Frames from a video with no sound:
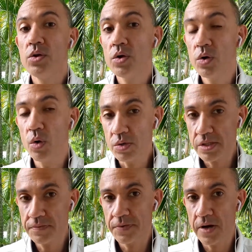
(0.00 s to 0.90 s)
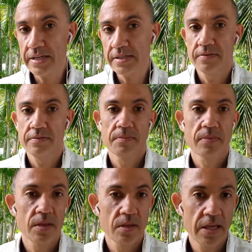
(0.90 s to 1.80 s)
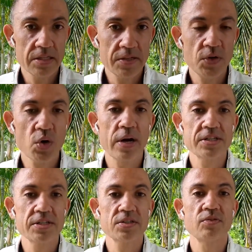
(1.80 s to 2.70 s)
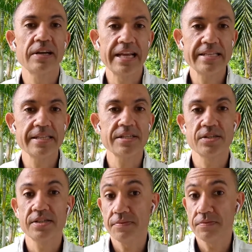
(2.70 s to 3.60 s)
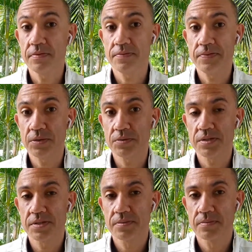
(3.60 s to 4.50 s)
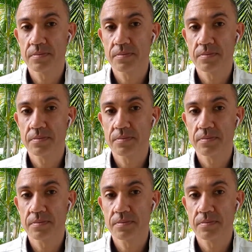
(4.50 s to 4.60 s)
You can also find interview questions relating to different fields.